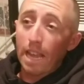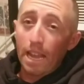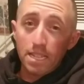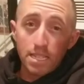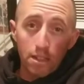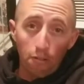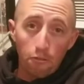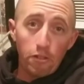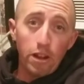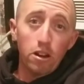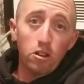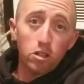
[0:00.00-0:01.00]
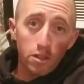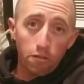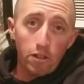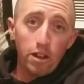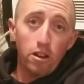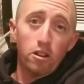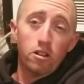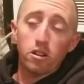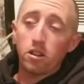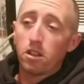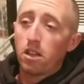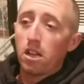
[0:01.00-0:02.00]
a severe, severe
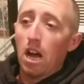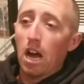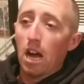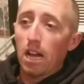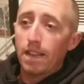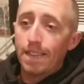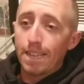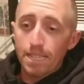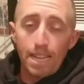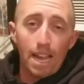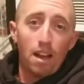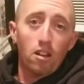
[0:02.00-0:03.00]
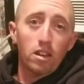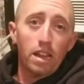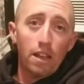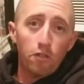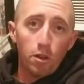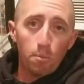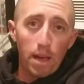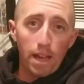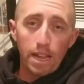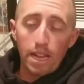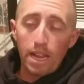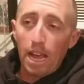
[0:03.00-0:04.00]
uh, discount if you pay
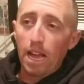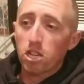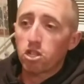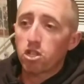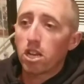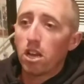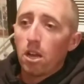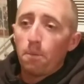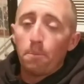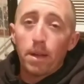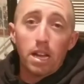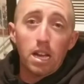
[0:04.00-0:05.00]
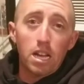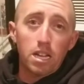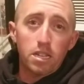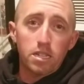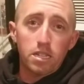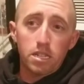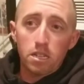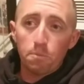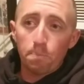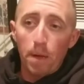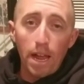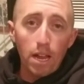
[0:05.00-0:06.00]
in cash because
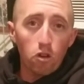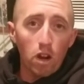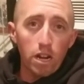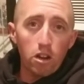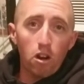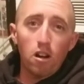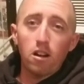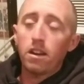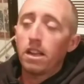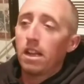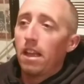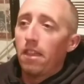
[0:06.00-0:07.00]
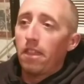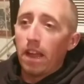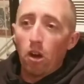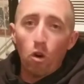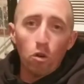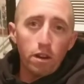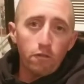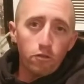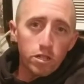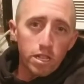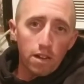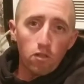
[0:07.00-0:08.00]
paying credit card, they hold it for
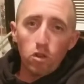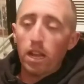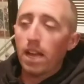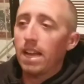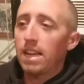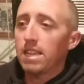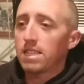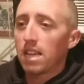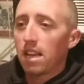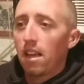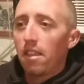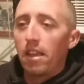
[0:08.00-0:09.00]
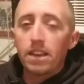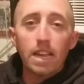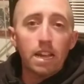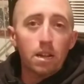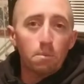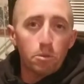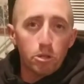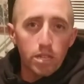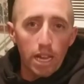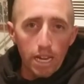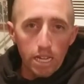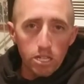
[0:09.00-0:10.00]
several days. They take a
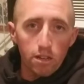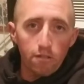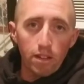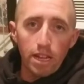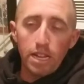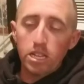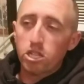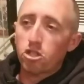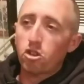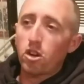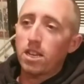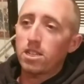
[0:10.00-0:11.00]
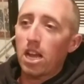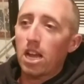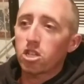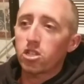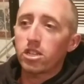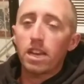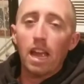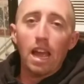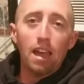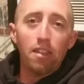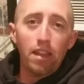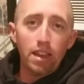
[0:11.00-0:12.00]
percentage of each transaction
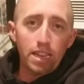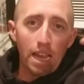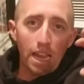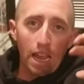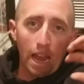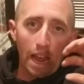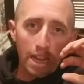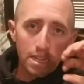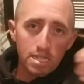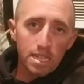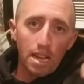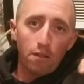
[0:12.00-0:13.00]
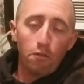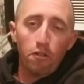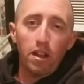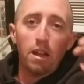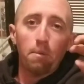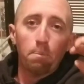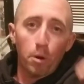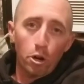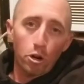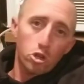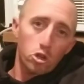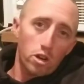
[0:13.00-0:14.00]
and they take a set fee
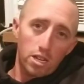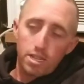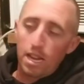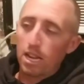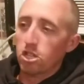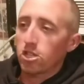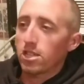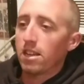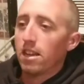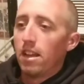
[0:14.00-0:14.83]
per transaction.